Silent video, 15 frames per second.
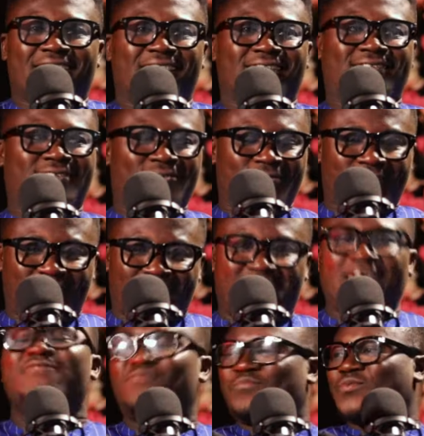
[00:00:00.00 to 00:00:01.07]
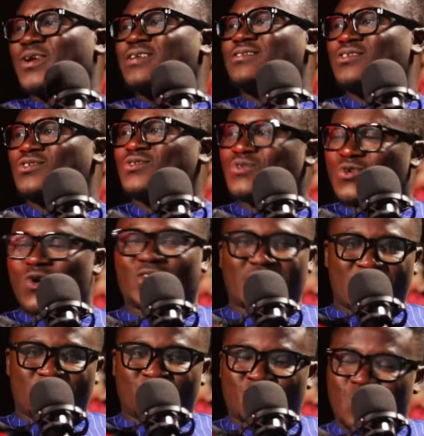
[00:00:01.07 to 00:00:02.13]
he still gave praises to
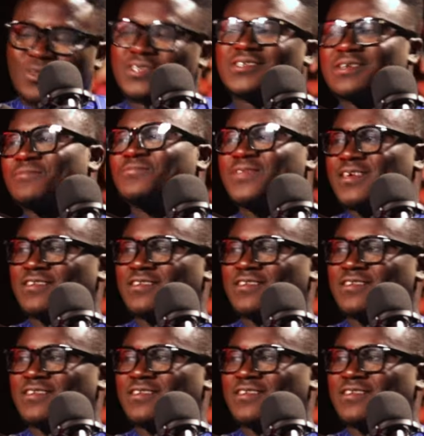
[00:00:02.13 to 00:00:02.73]
God and wrote Psalm